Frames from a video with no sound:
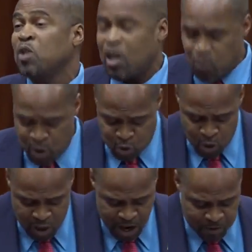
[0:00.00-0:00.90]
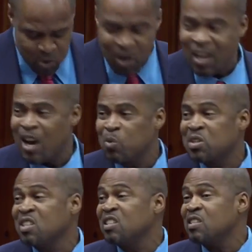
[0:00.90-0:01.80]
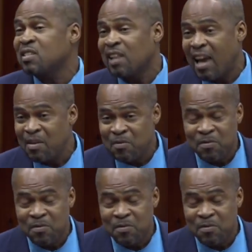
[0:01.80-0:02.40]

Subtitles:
that we do not have to account in this life,